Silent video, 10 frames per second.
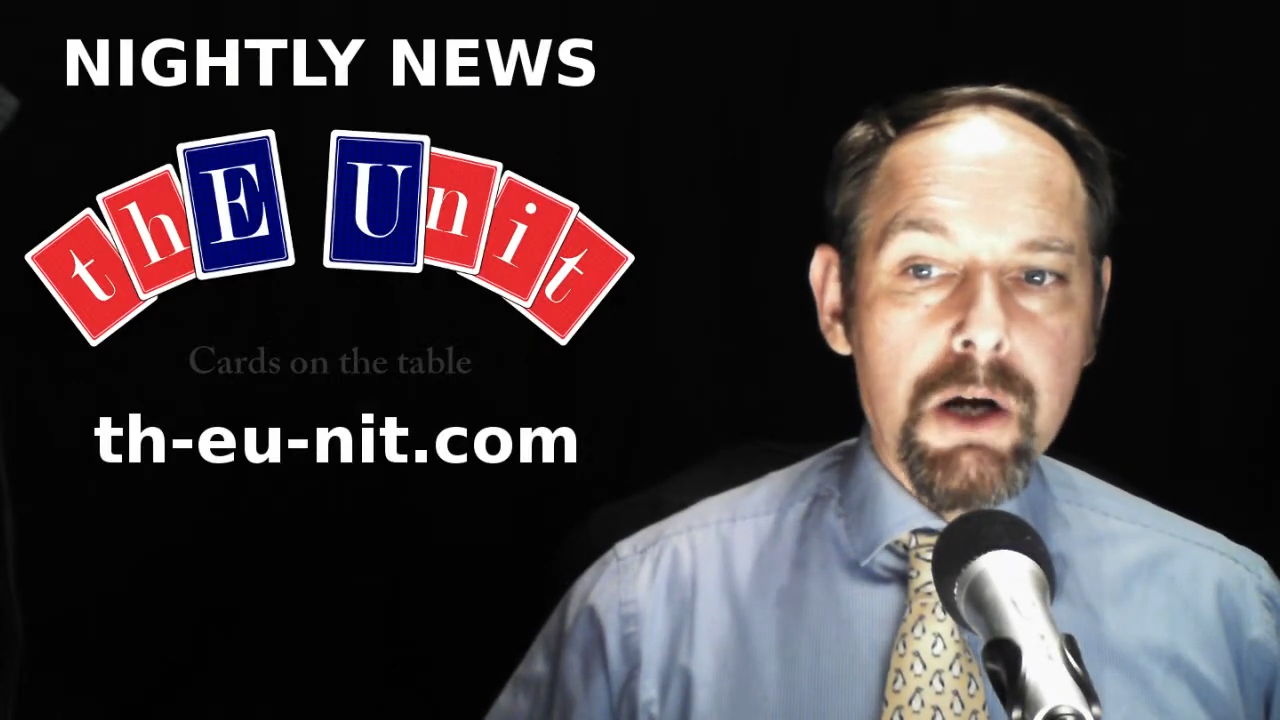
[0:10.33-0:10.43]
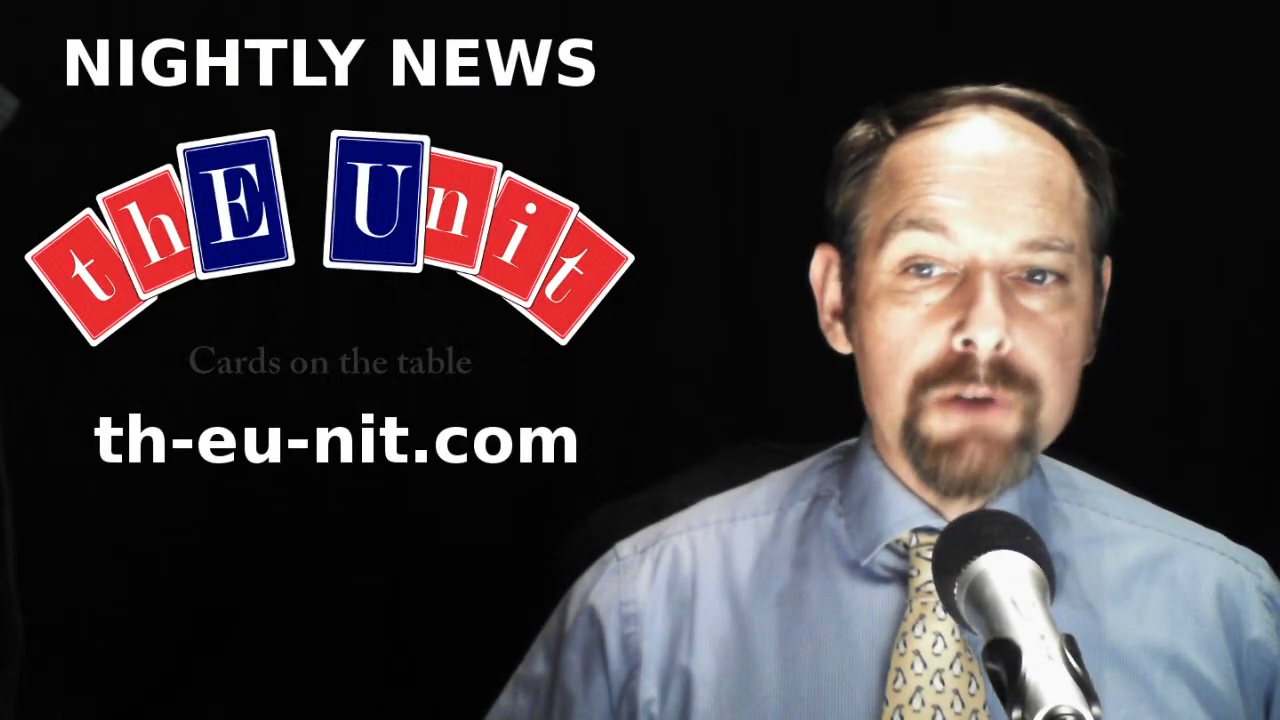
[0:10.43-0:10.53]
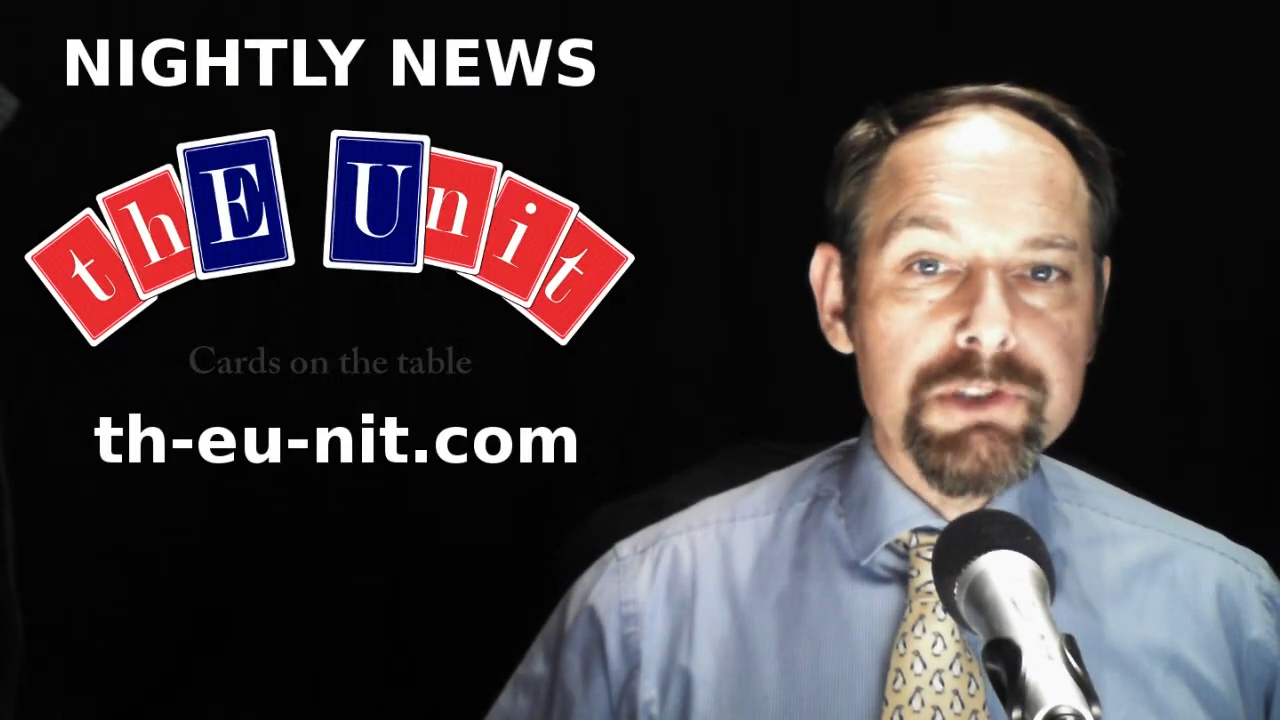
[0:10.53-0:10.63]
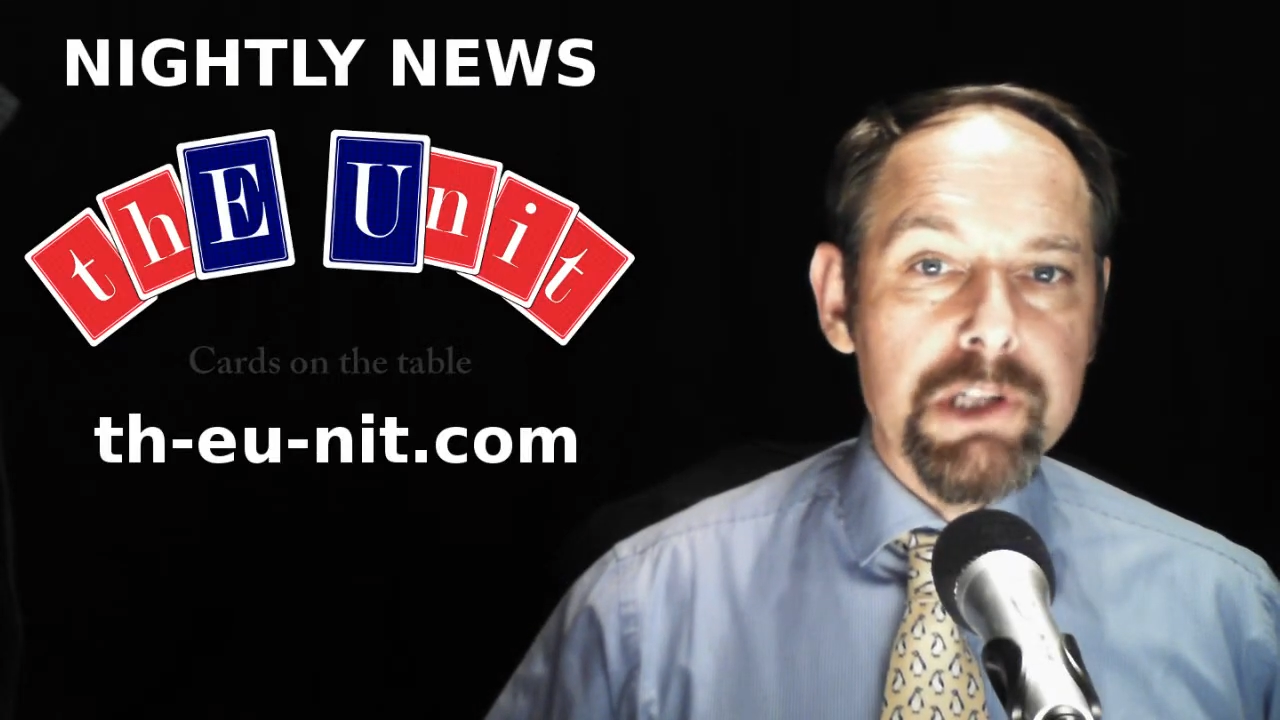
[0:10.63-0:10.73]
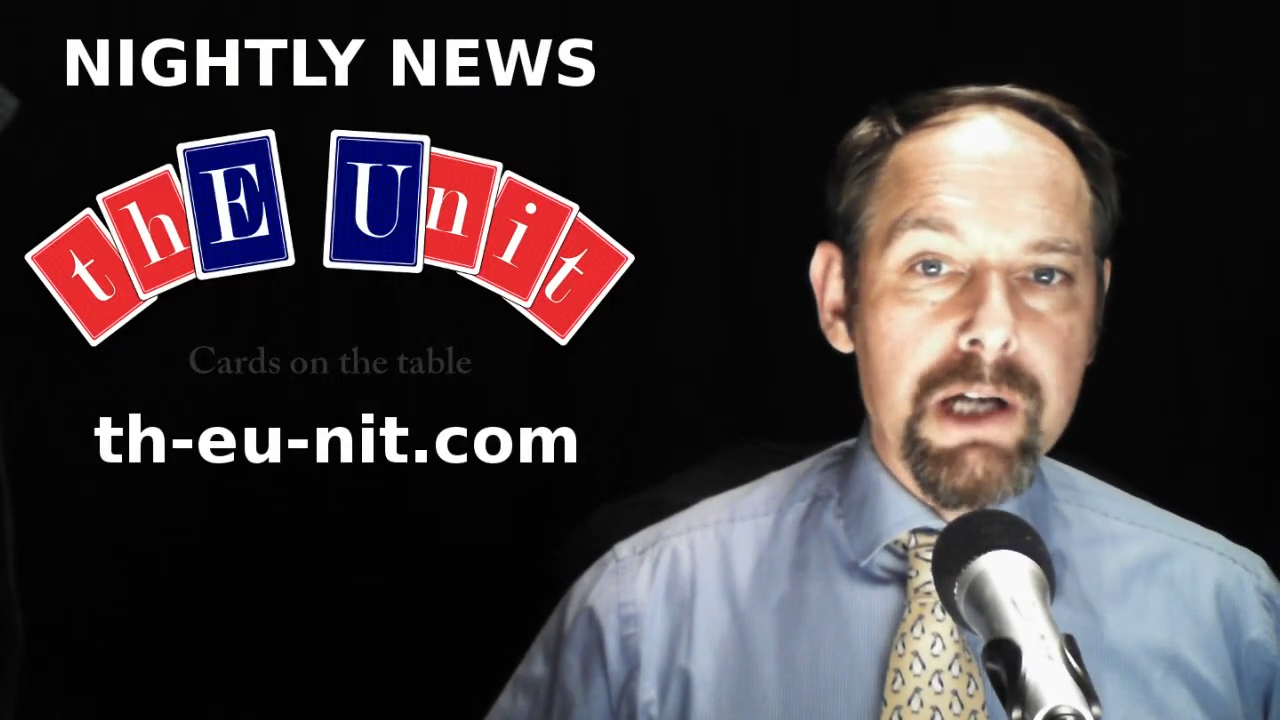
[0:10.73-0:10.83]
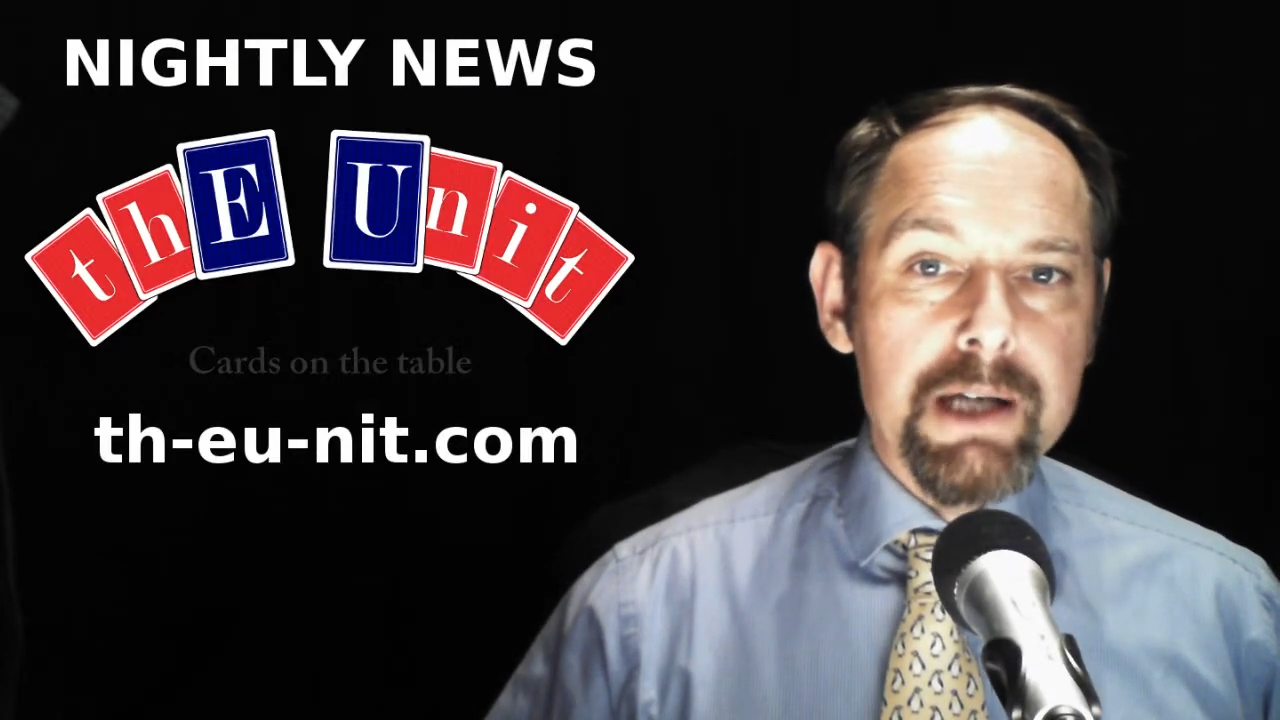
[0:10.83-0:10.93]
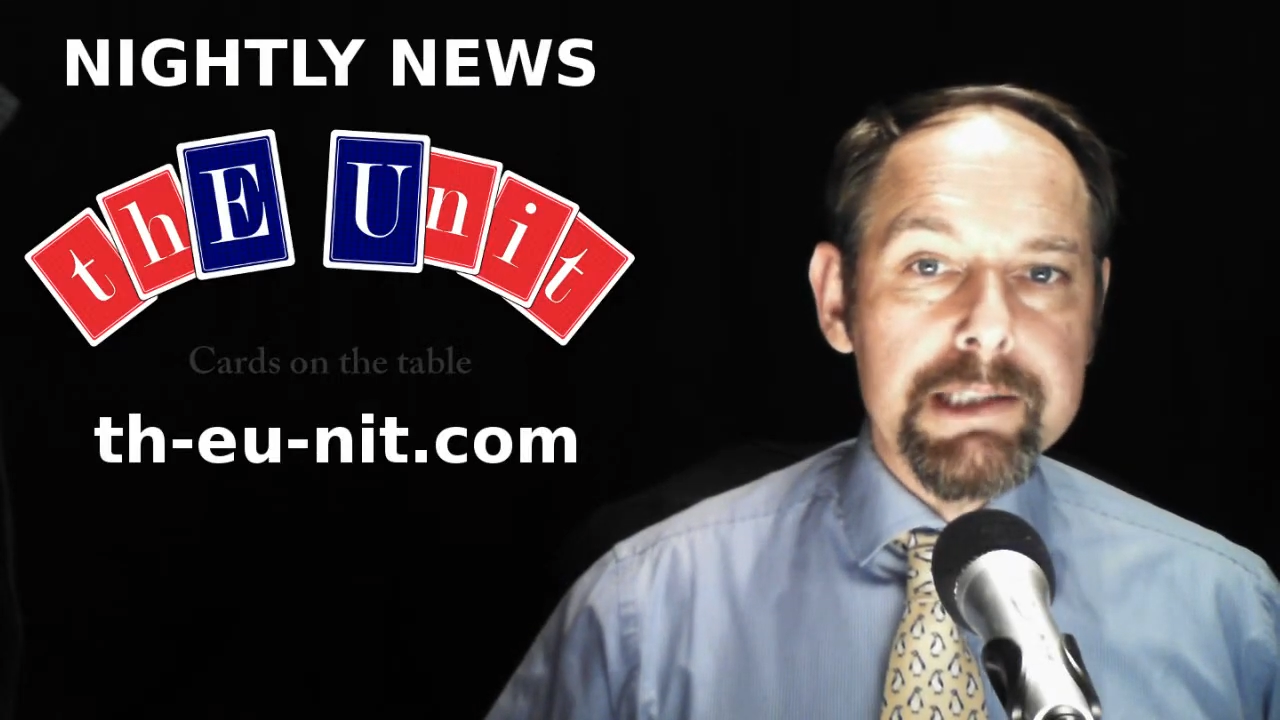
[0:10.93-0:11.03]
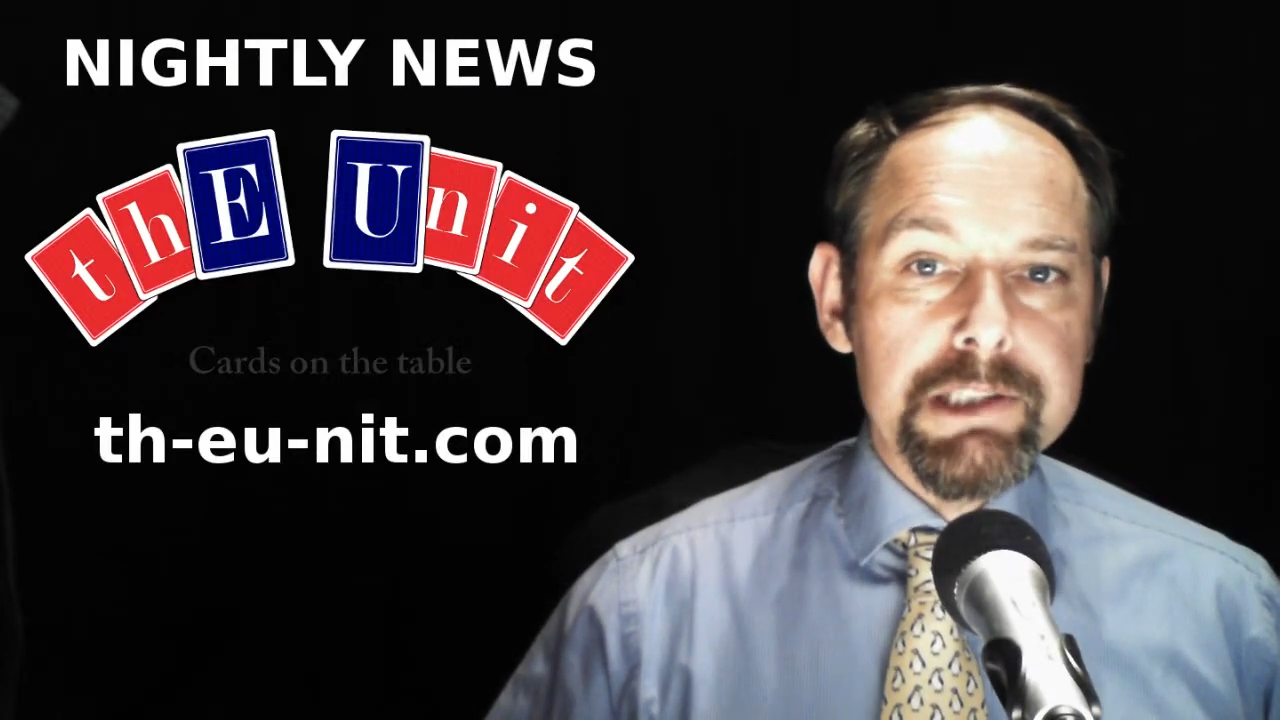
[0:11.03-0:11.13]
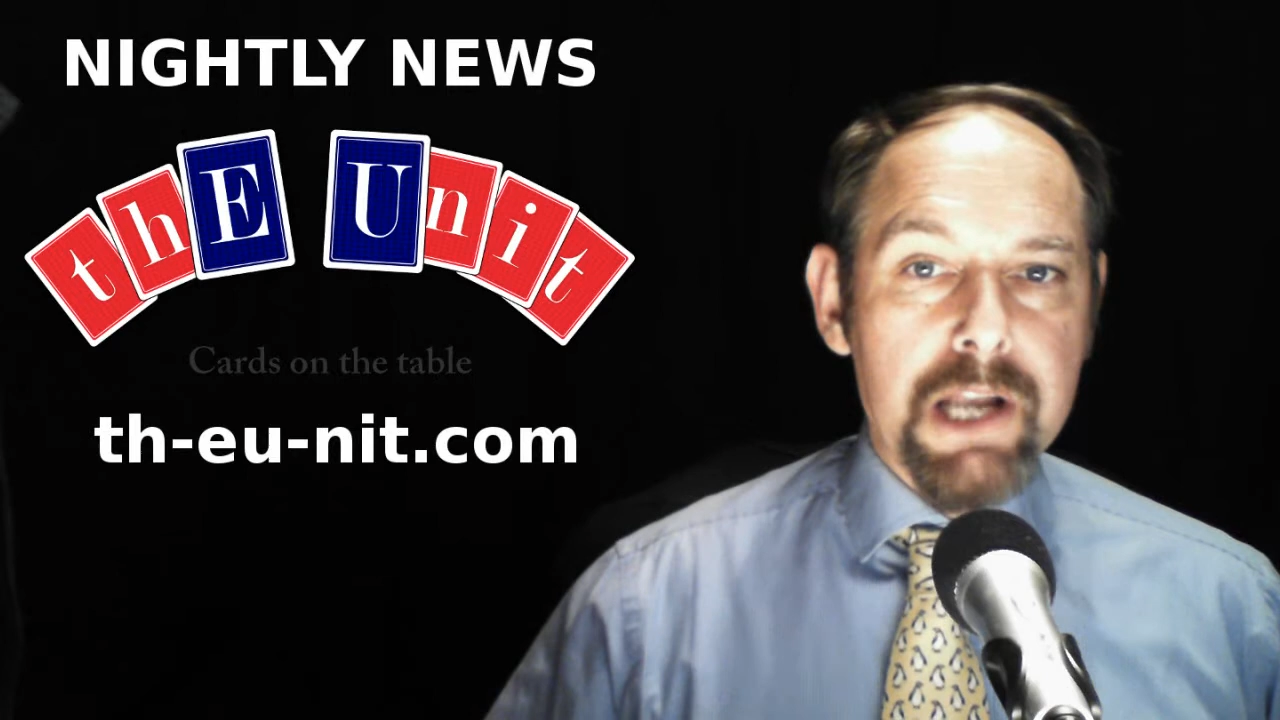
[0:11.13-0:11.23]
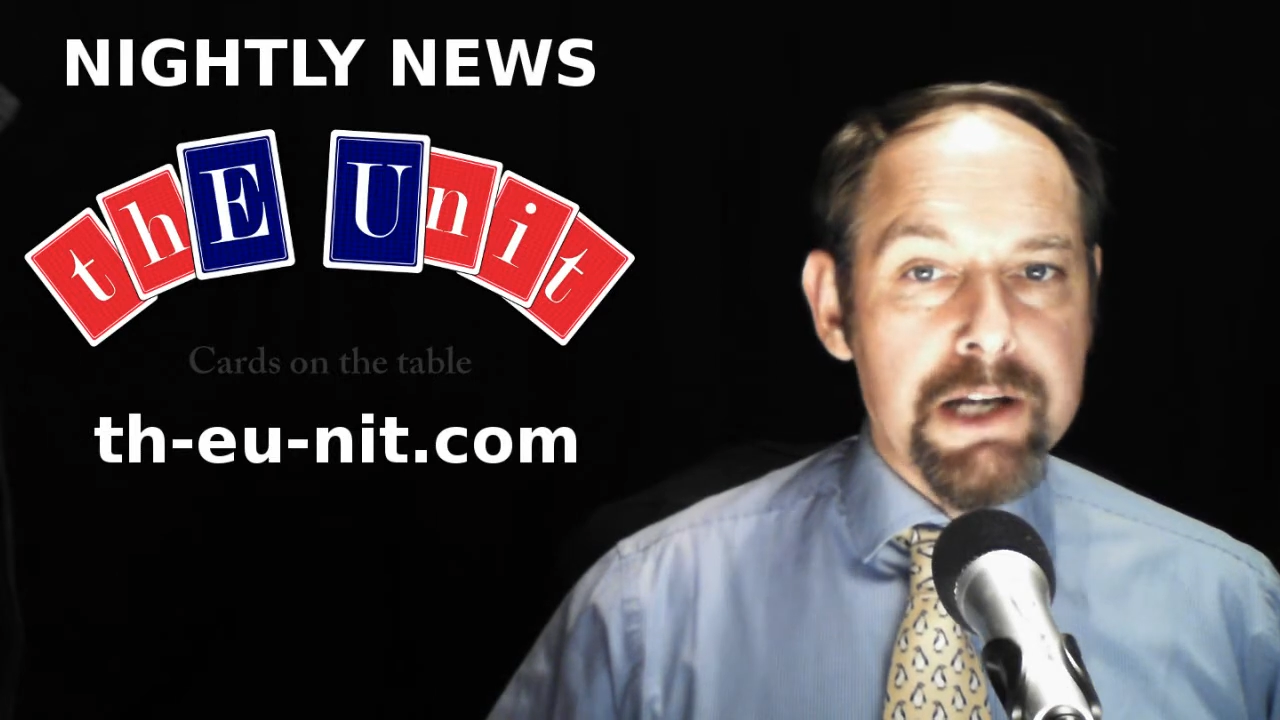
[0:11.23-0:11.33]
on tonight's